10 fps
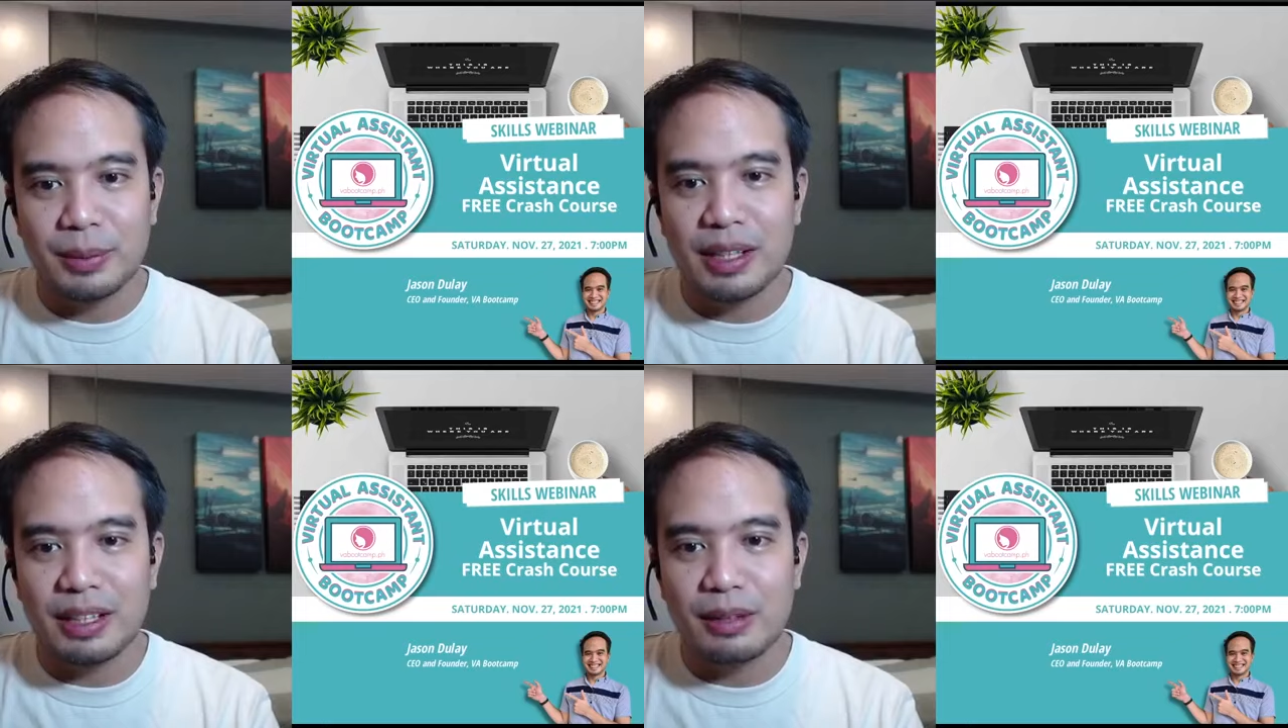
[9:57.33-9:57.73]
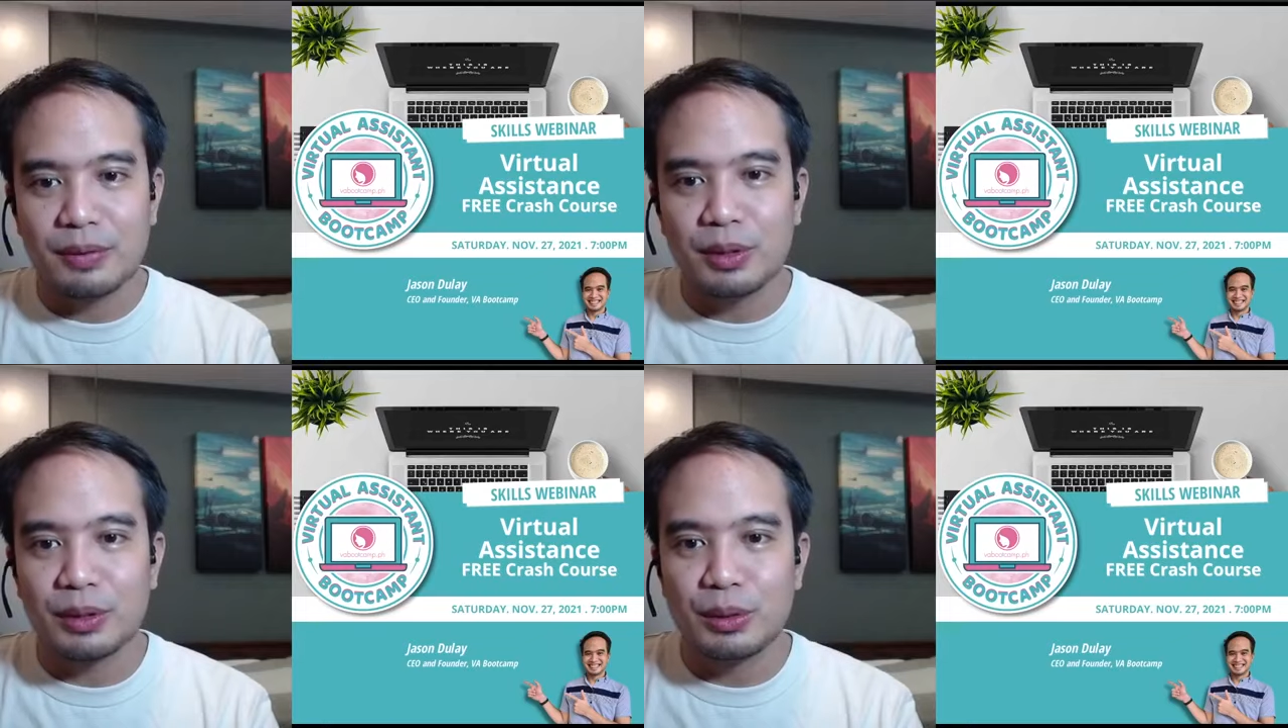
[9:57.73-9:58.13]
We have
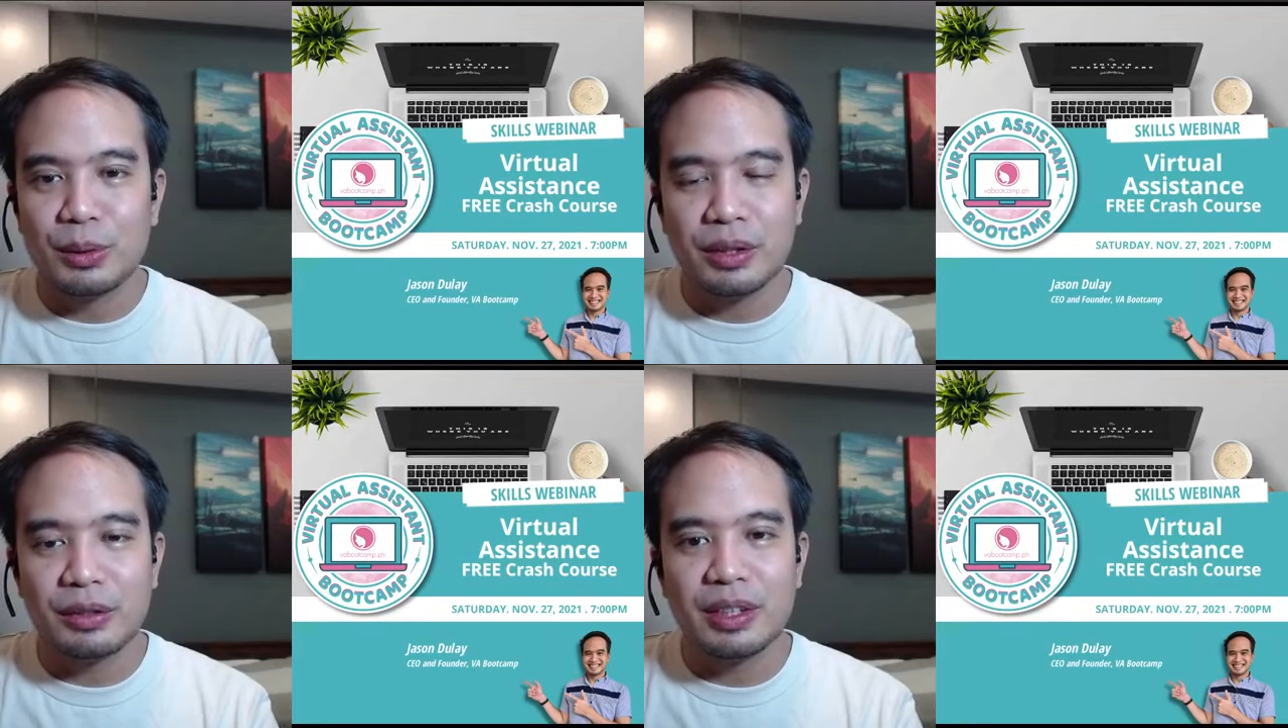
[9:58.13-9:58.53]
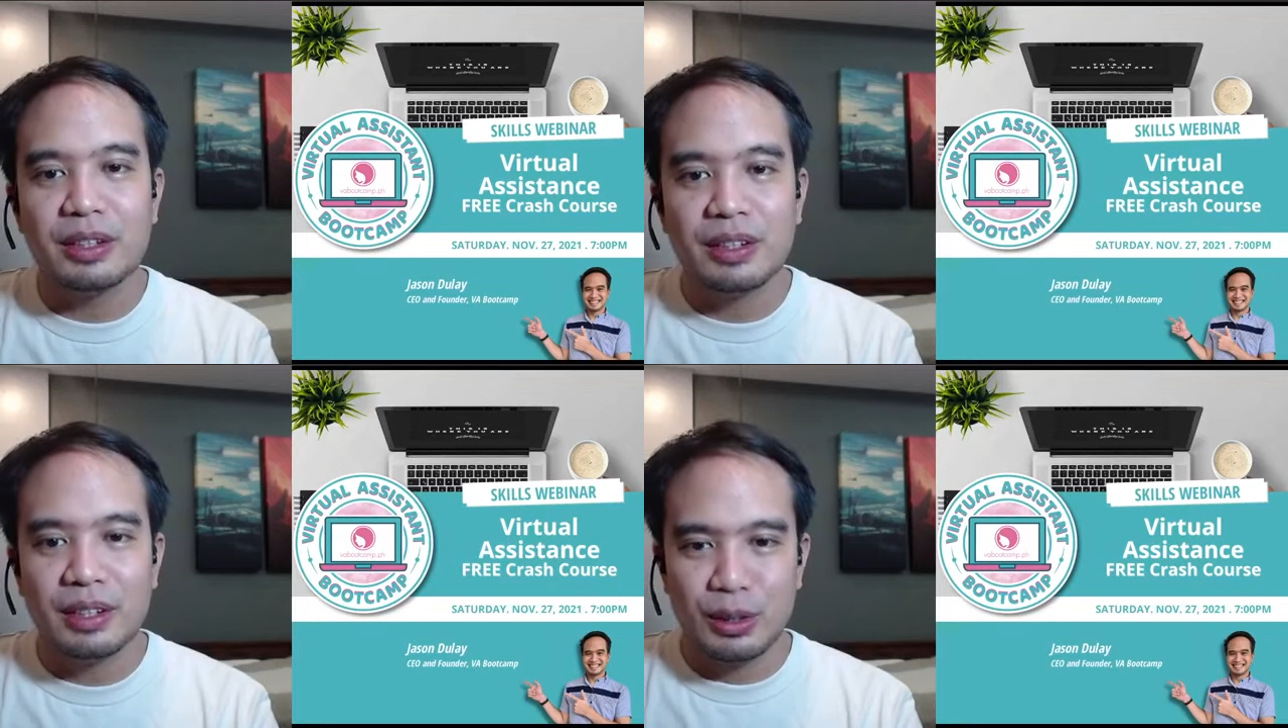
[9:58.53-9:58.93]

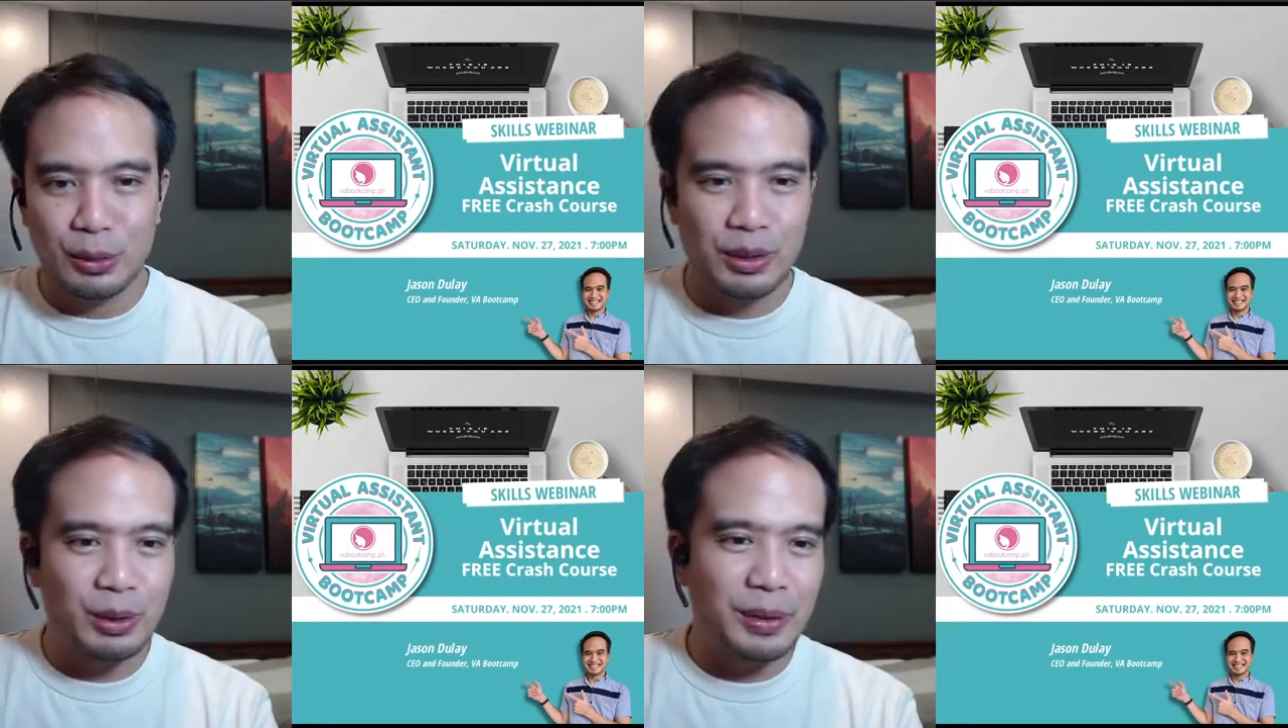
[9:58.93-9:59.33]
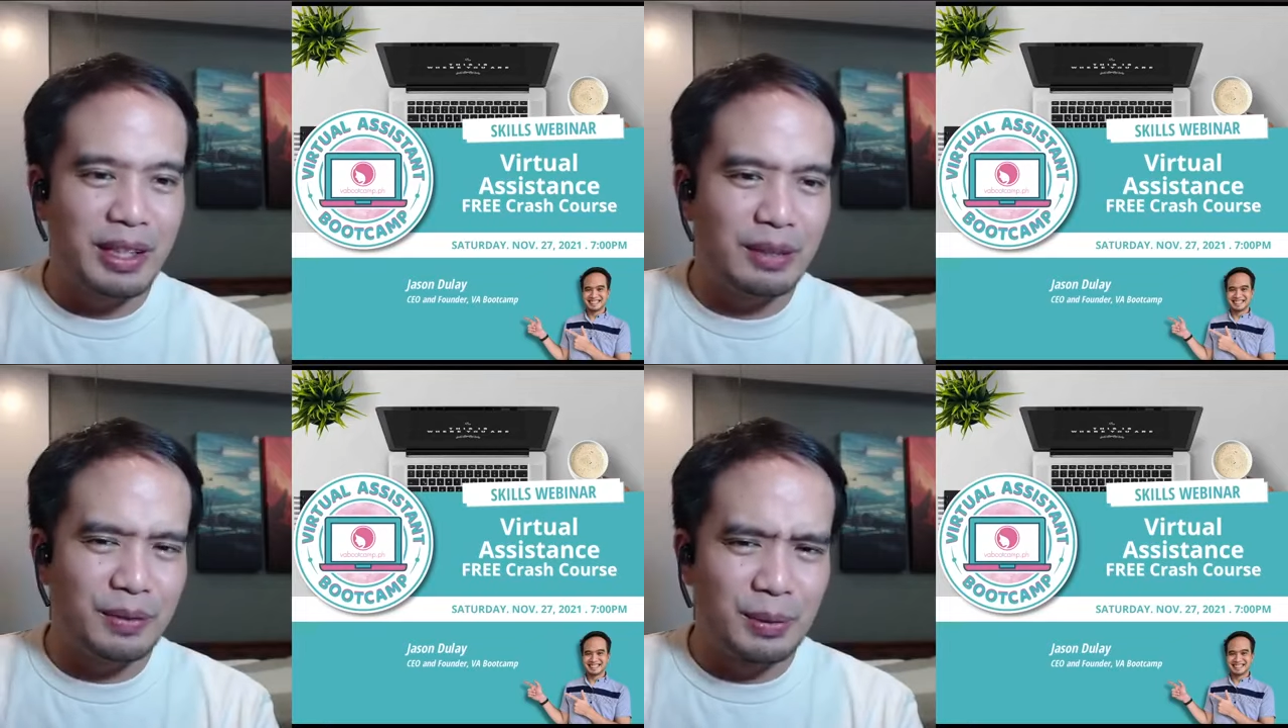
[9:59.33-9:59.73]

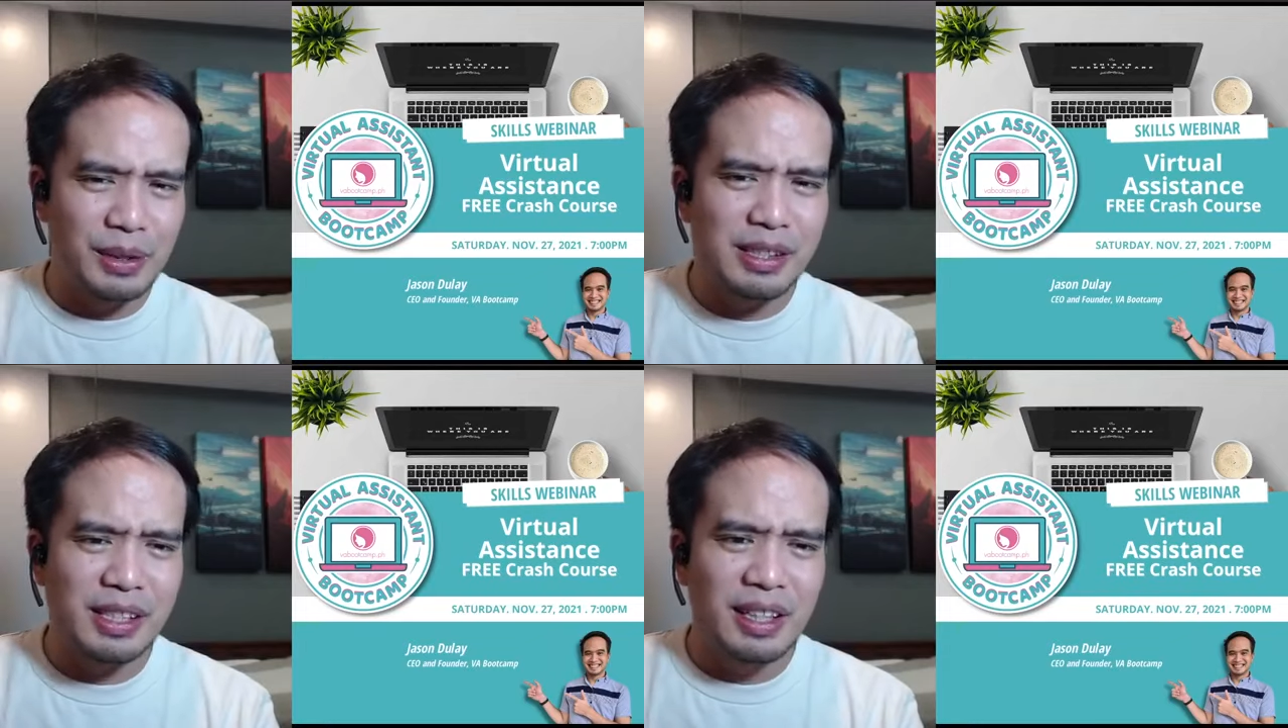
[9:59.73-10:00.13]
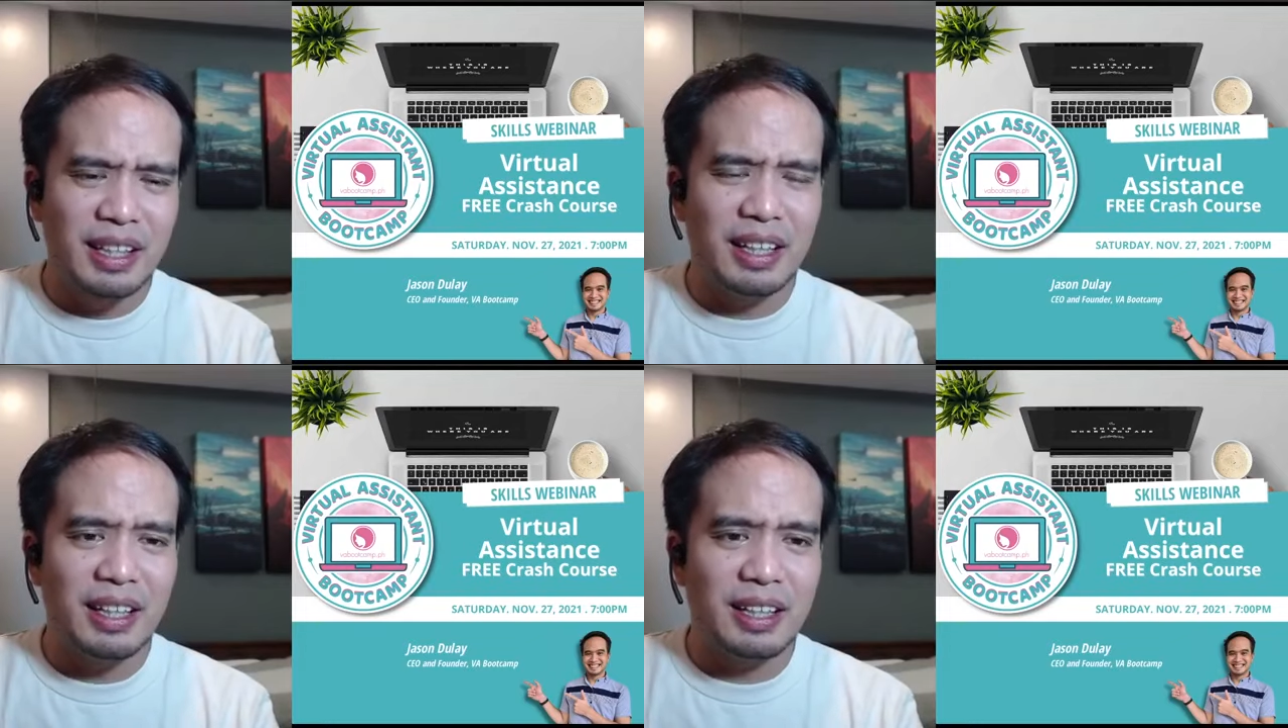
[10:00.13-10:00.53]
228 viewers,
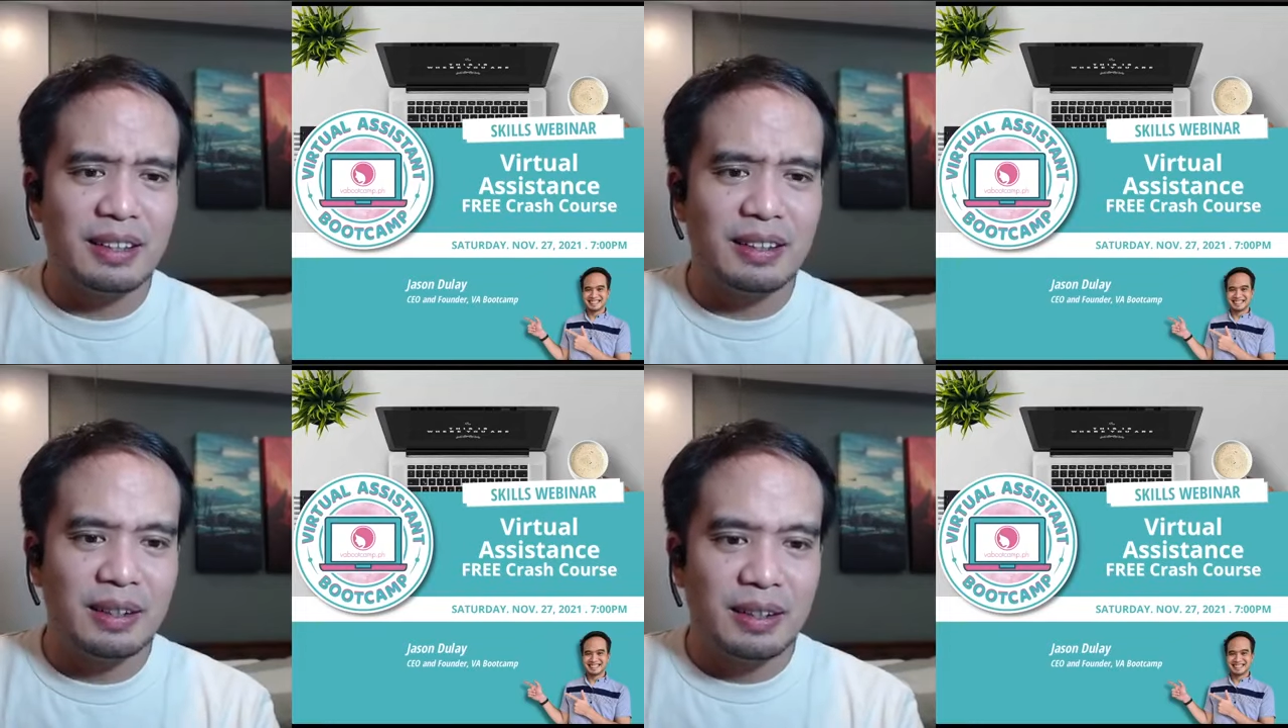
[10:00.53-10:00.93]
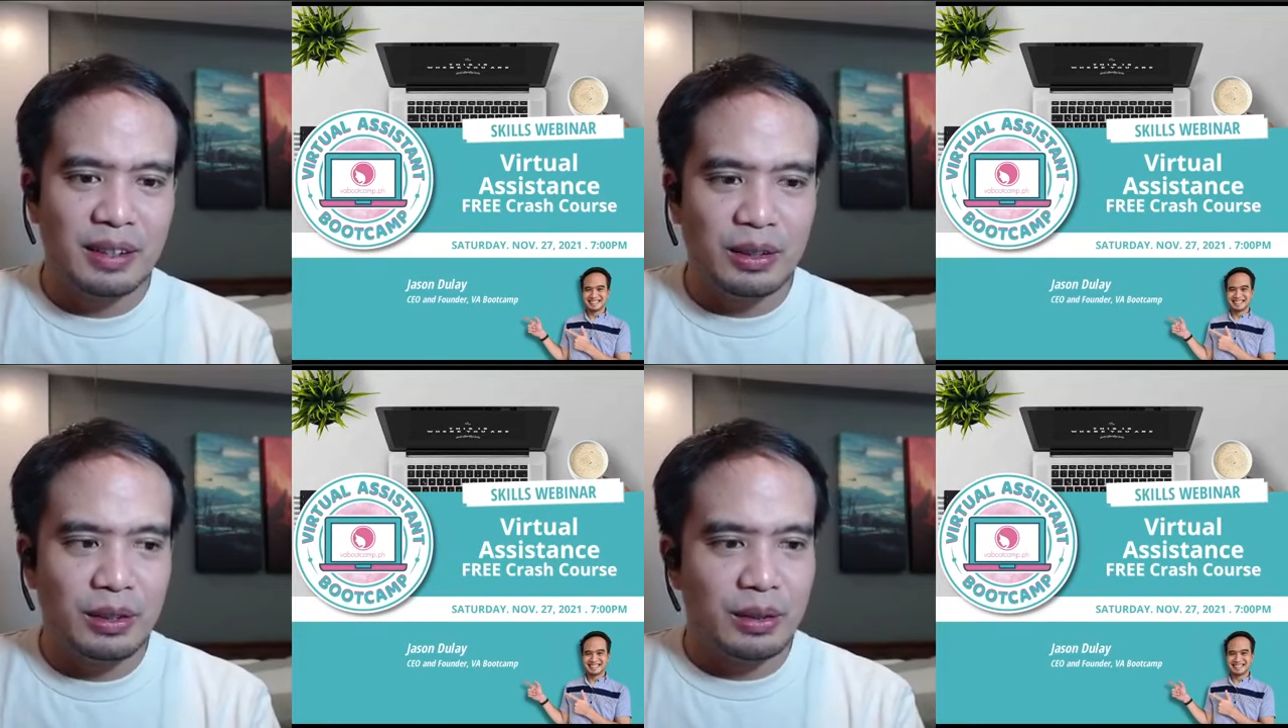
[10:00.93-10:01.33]
and
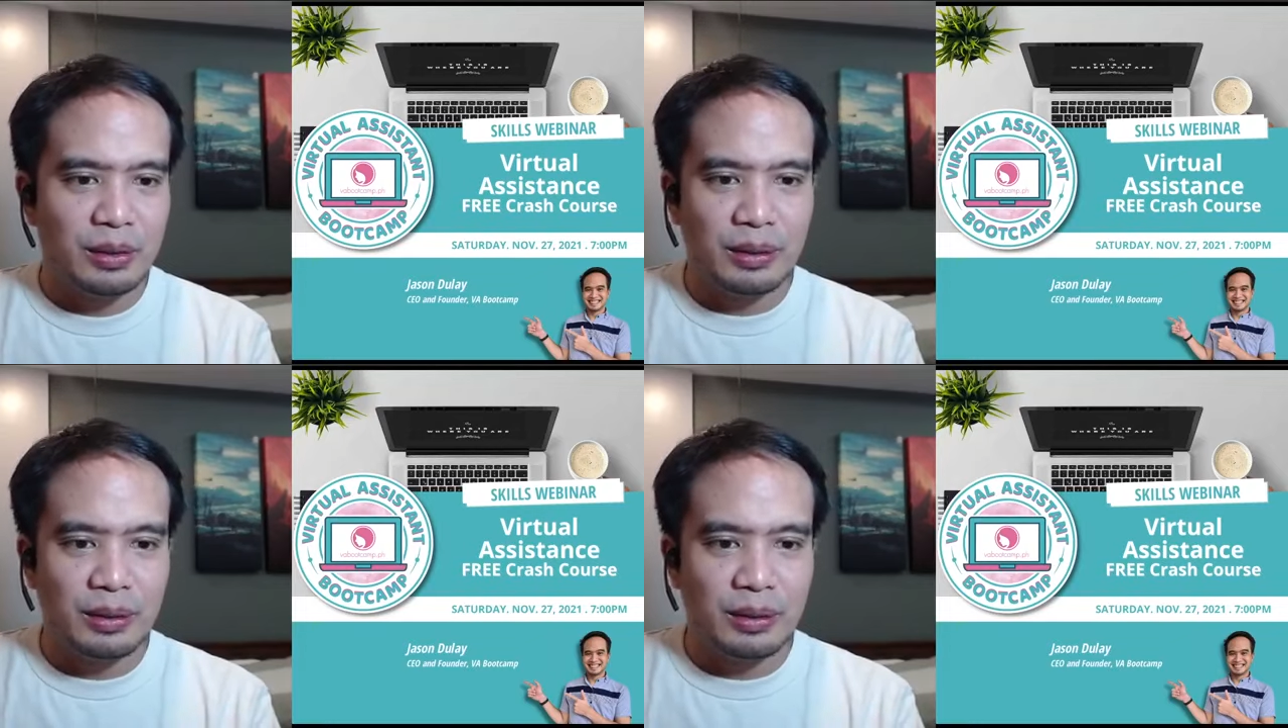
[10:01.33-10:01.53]
yun.